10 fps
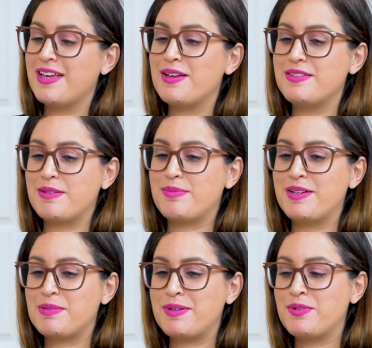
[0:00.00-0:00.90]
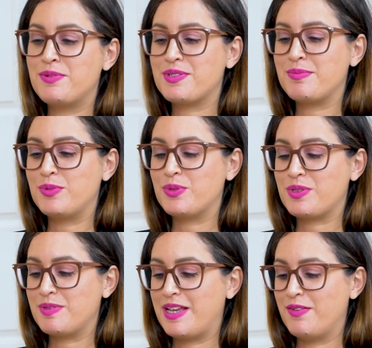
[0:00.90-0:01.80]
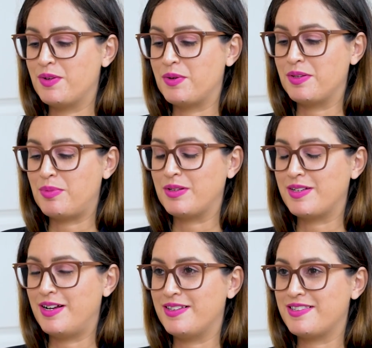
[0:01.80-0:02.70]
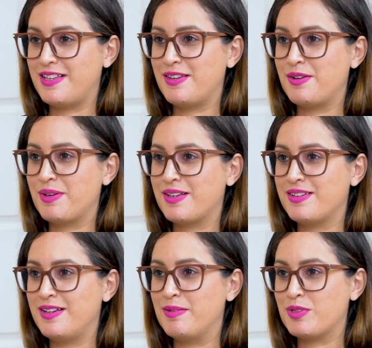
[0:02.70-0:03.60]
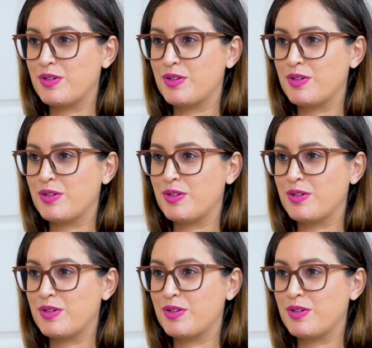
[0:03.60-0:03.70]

Deborah, it's been awesome to have you on the podcast. I know we can talk